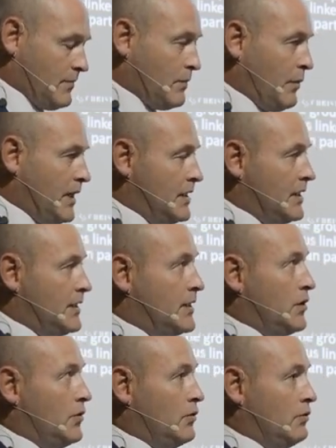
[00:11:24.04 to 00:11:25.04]
we needed
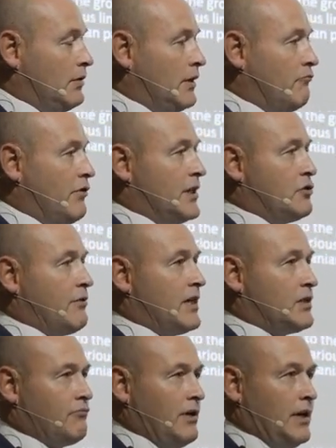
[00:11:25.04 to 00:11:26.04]
to
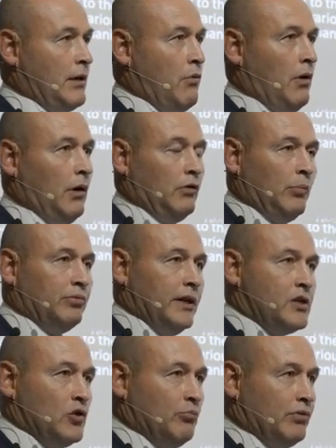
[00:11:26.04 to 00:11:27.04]
readdress really what our
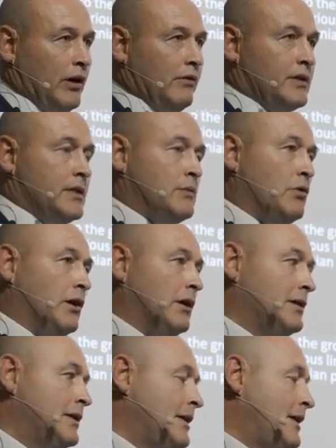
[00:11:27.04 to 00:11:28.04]
operational priorities
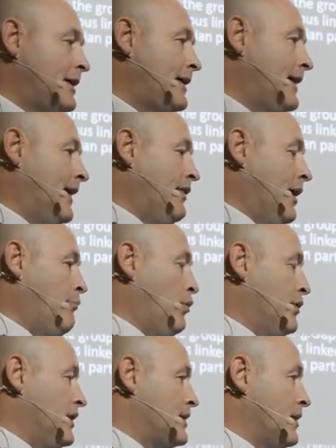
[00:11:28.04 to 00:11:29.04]
were at that
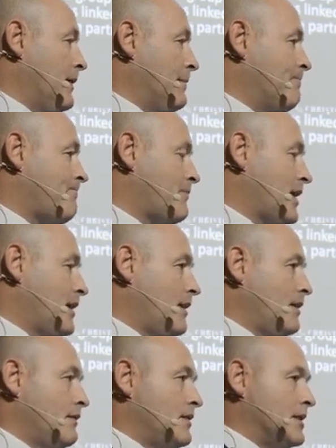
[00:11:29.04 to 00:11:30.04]
point in time.
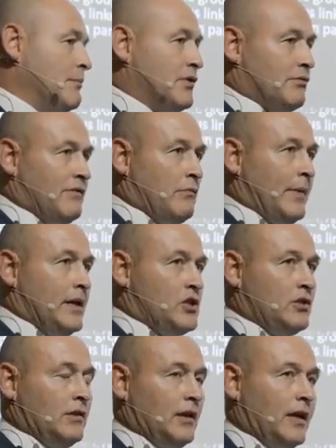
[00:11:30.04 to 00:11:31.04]
Some other
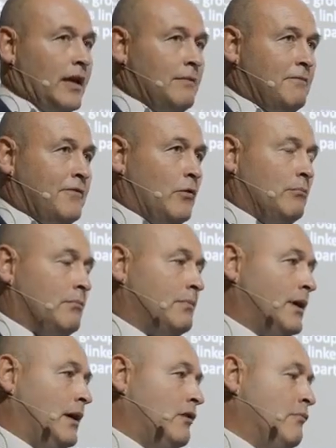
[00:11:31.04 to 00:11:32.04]
information that came from
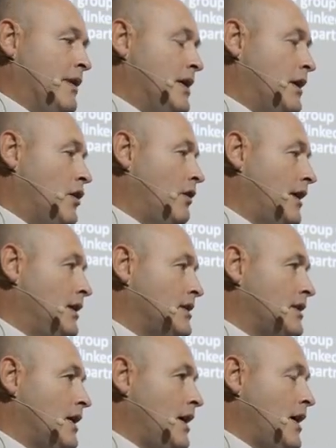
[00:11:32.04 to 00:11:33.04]
our Romanian
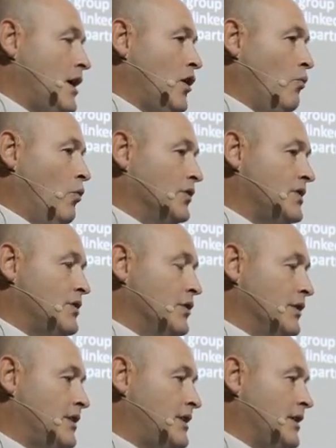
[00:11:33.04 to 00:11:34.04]
colleagues was
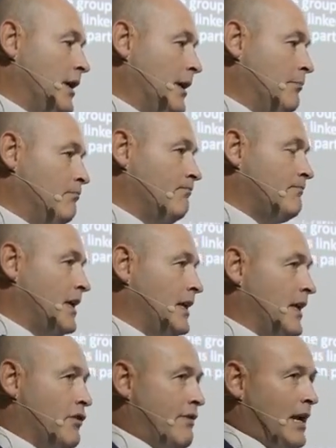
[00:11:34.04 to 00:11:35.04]
that
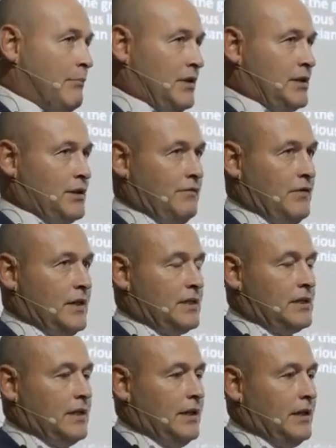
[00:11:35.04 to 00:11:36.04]
another element of this